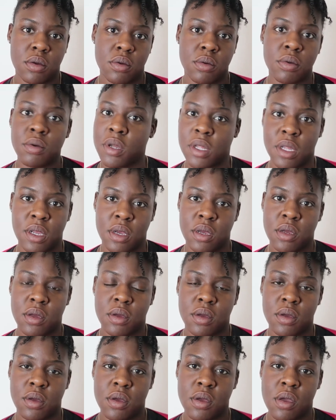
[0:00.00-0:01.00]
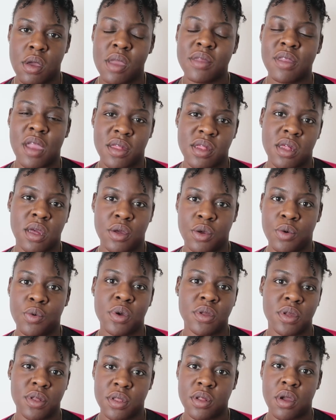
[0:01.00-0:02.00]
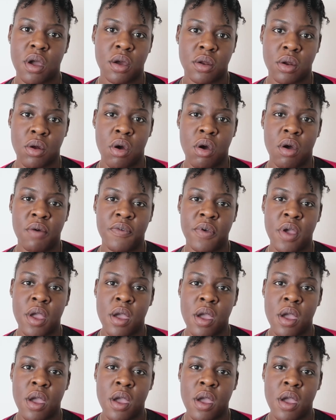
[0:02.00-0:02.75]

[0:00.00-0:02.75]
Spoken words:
Really? That's how you want to start off?